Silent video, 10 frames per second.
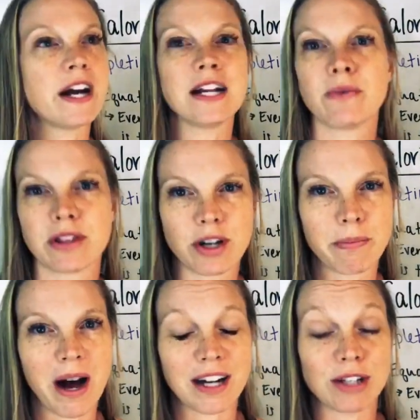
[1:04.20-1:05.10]
fighting with
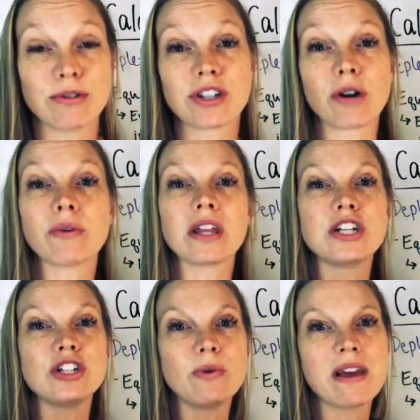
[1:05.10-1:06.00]
your body. You start
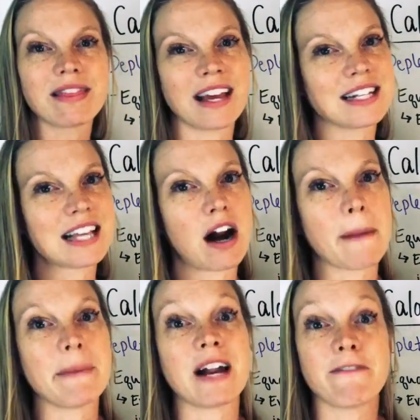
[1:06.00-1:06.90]
really doing things that
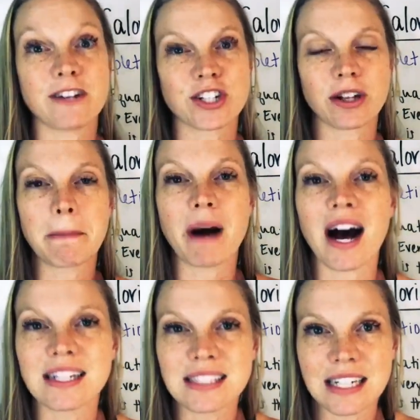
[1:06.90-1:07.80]
are beneficial and
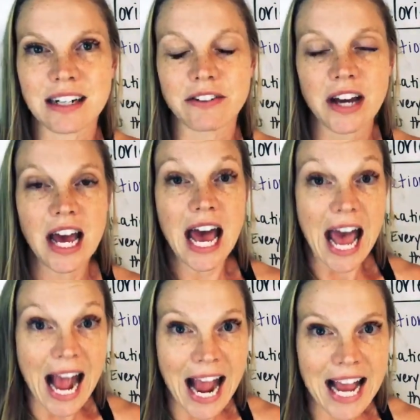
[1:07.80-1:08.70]
positive,
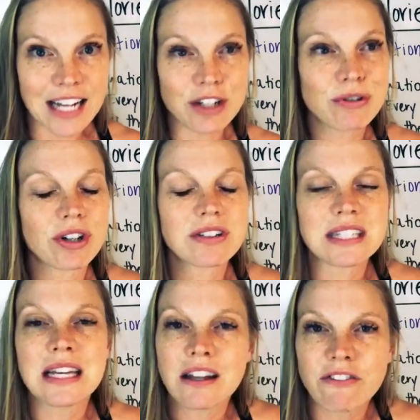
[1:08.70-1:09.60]
and you start
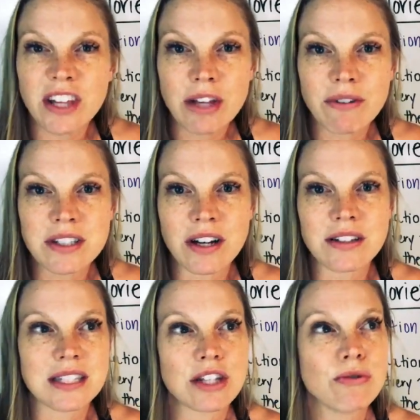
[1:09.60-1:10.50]
seeing and feeling
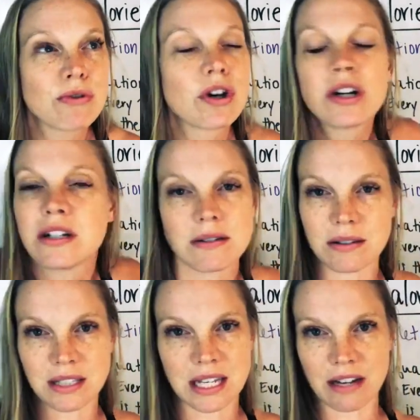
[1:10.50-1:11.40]
results that you couldn't
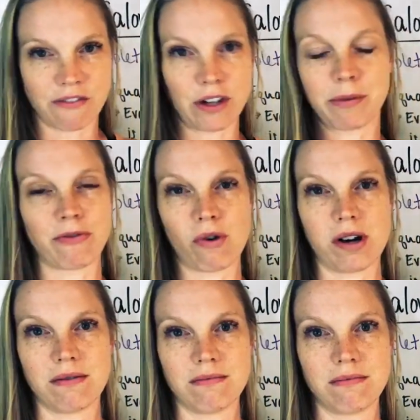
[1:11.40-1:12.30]
see and feel
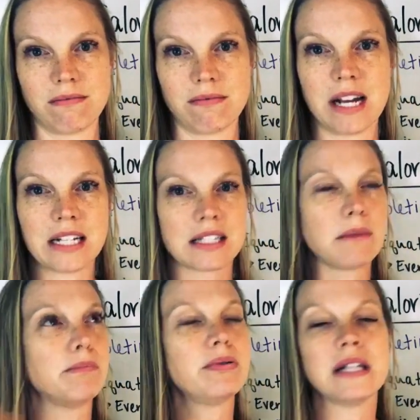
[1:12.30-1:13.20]
before. It's
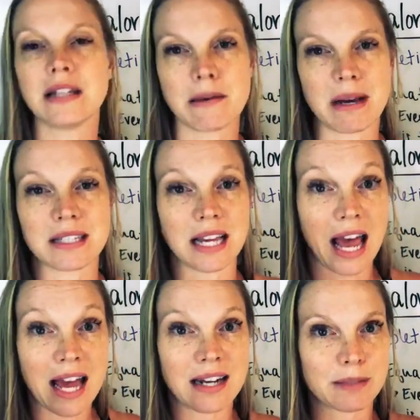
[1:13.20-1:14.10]
completely amazing,
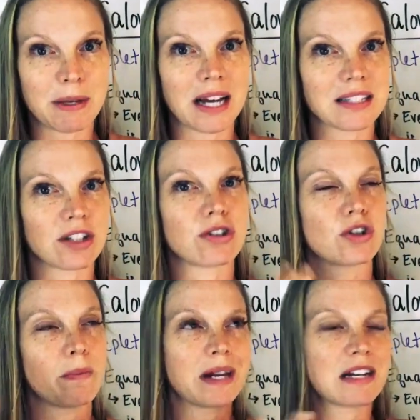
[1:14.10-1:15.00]
and it's because there's
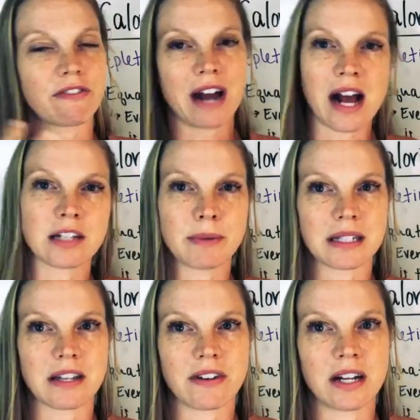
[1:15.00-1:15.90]
so many different
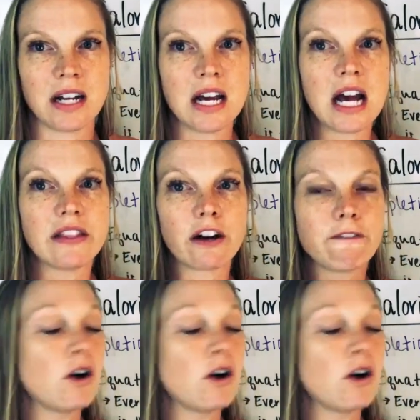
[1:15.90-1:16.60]
aspects of it that are